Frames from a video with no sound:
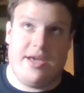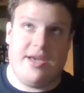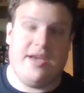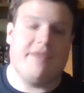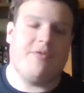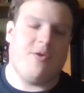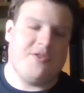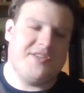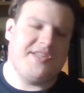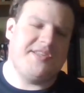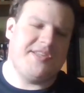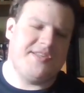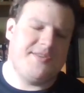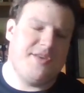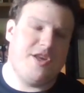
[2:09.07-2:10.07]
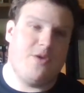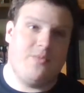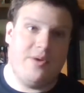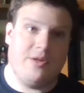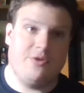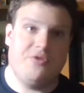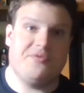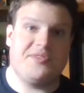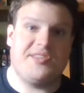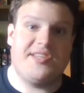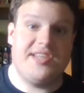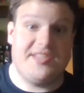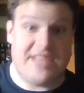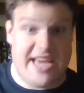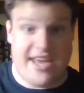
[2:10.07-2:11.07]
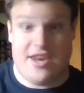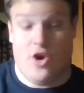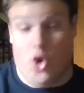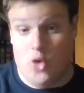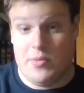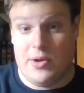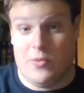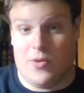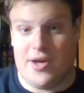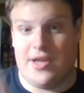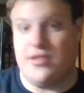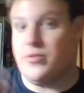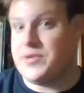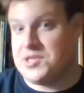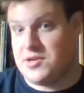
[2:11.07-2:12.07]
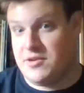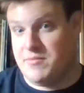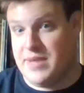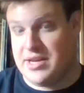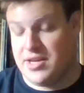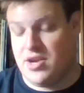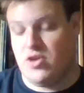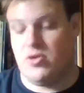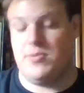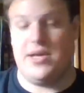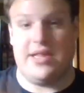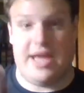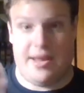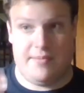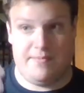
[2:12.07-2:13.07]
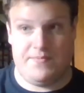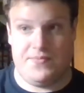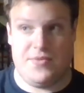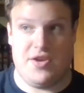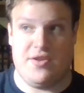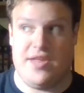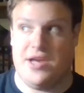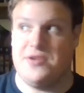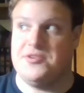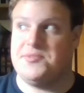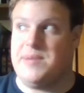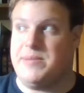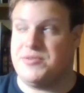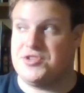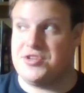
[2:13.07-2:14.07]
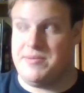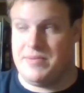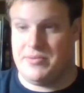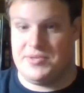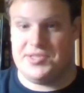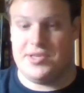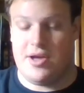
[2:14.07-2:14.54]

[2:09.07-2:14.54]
of course, this is Luke sees an Obi-Wan in the Return of Ben Kenobi, that that newspaper strip that we